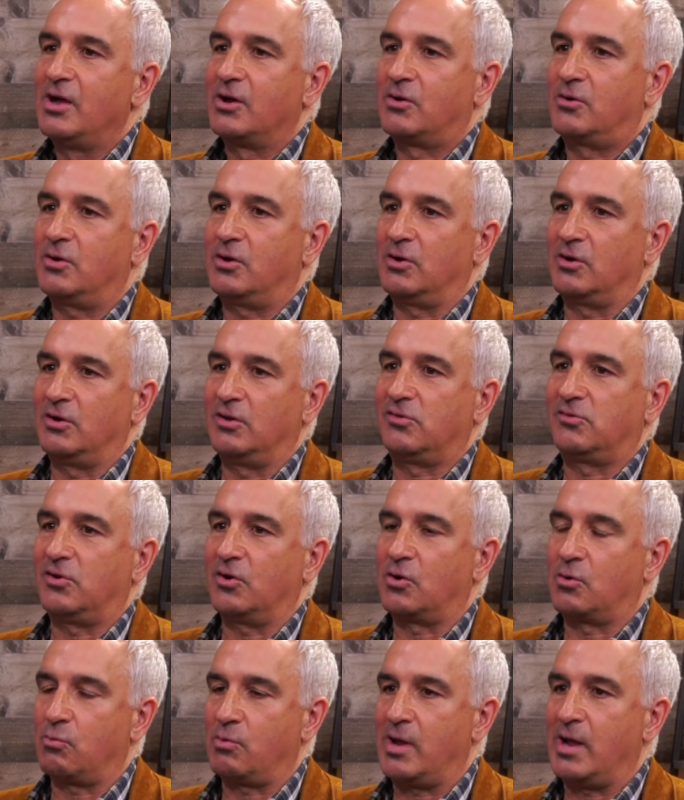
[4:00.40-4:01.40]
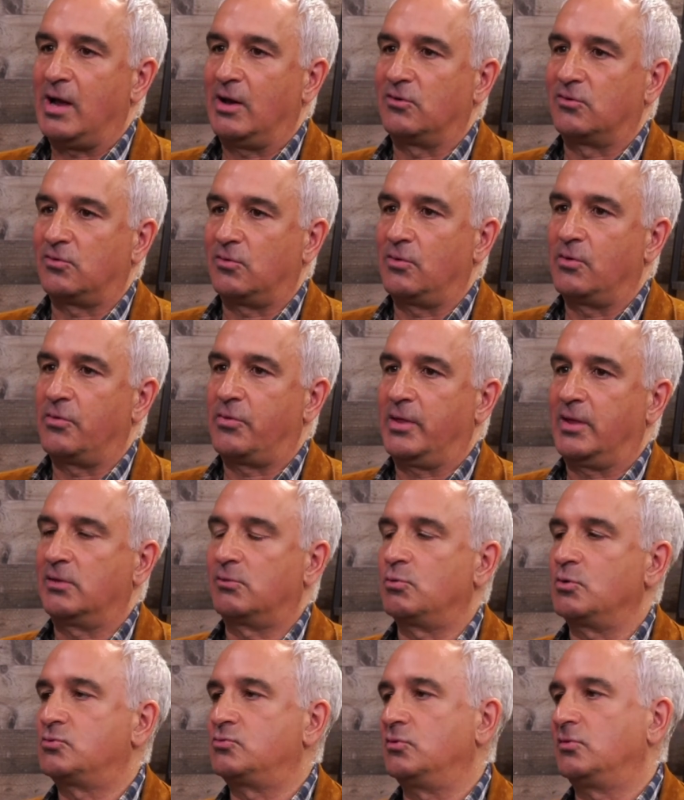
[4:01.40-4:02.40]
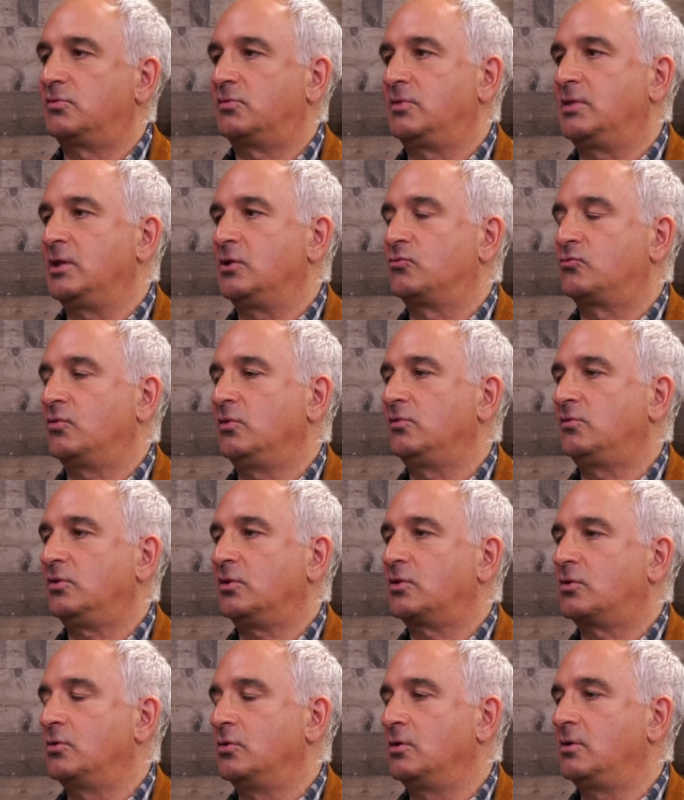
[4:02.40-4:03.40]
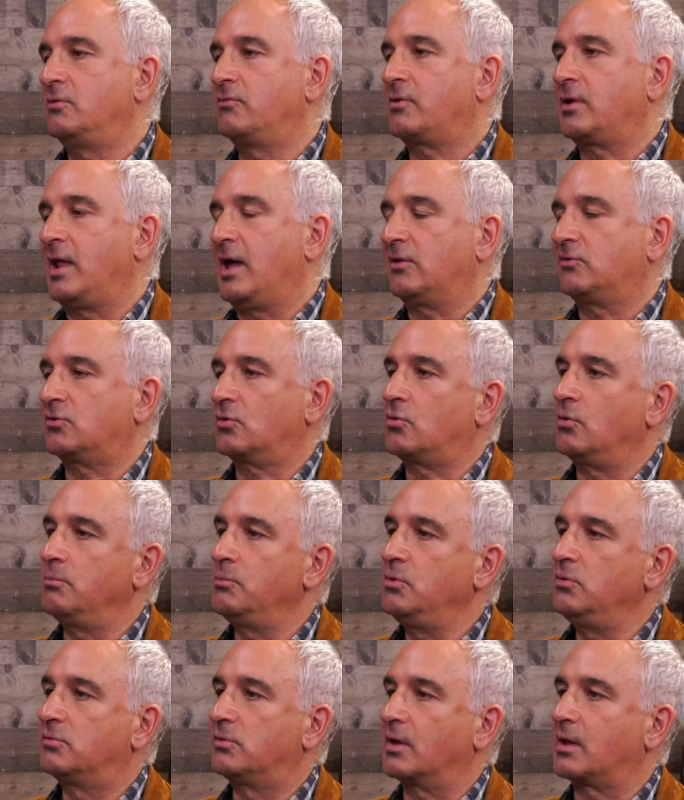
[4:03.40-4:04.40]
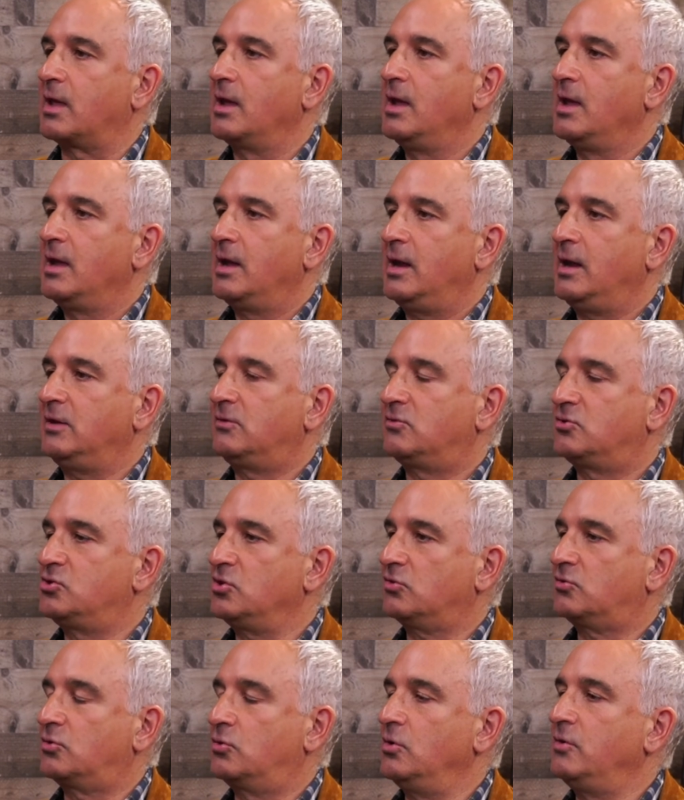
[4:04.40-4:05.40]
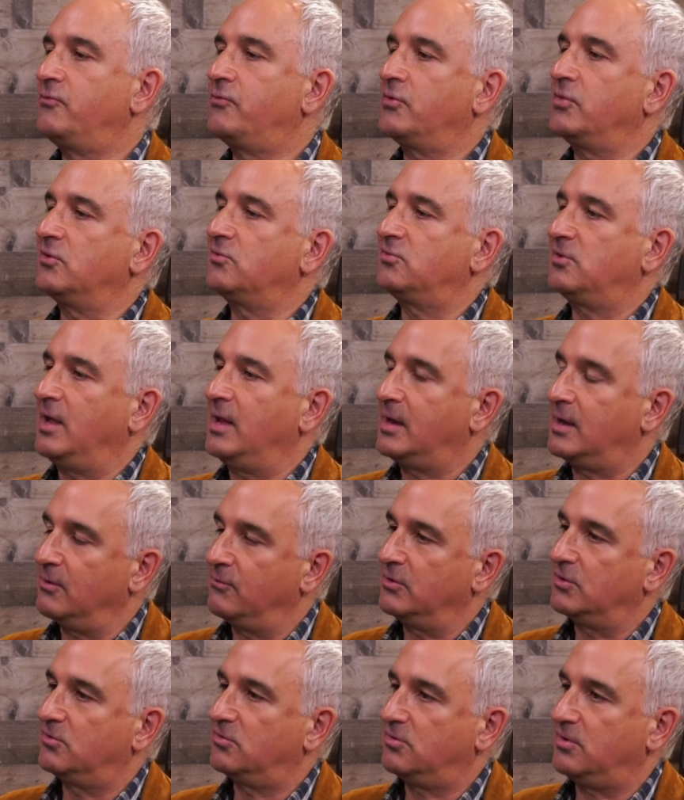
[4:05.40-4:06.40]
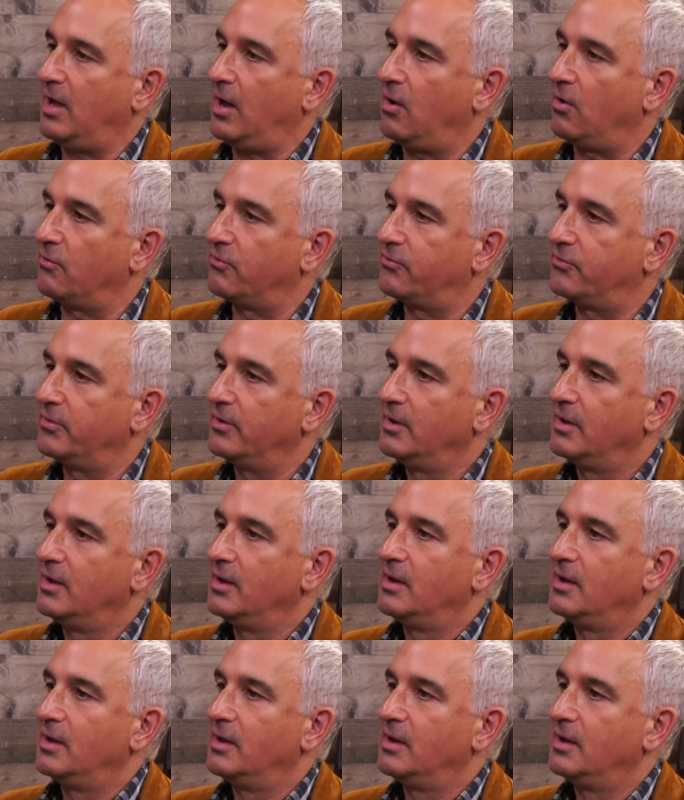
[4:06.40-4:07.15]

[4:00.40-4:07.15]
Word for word: could at least agree on certain things, which was the intrinsic good of classical music. It's just good for the sake of itself.